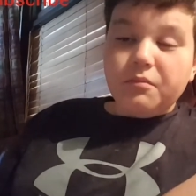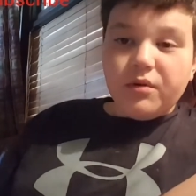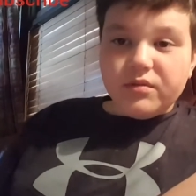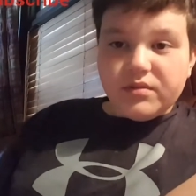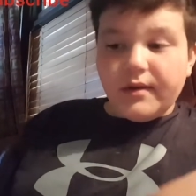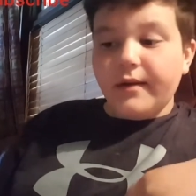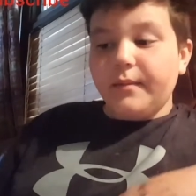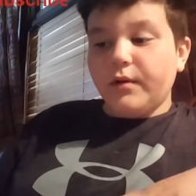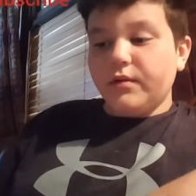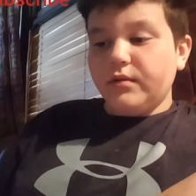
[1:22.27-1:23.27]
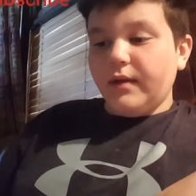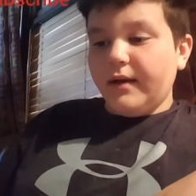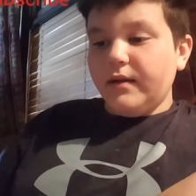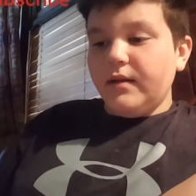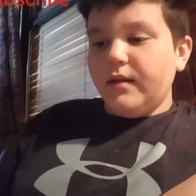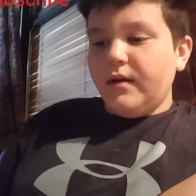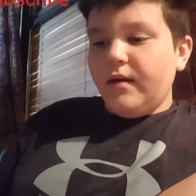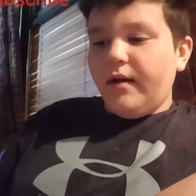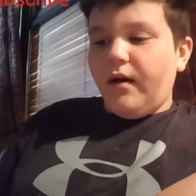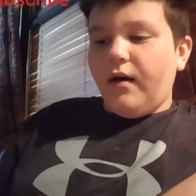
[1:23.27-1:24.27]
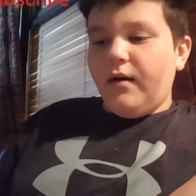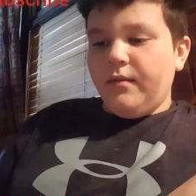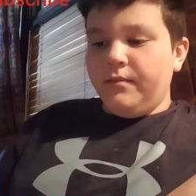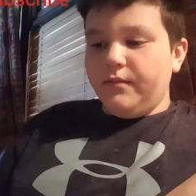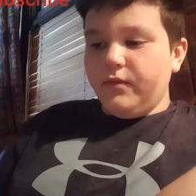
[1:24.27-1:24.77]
Well, sorry about that. Um,